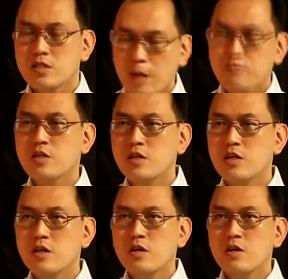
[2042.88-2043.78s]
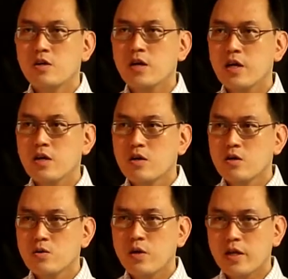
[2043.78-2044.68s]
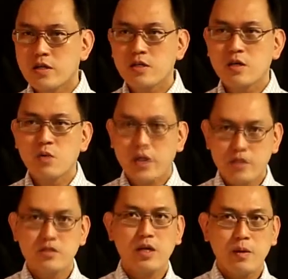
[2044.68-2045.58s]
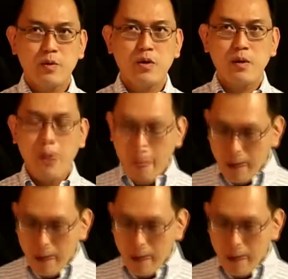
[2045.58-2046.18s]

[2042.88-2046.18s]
sculptor, okay, who had worked in Singapore.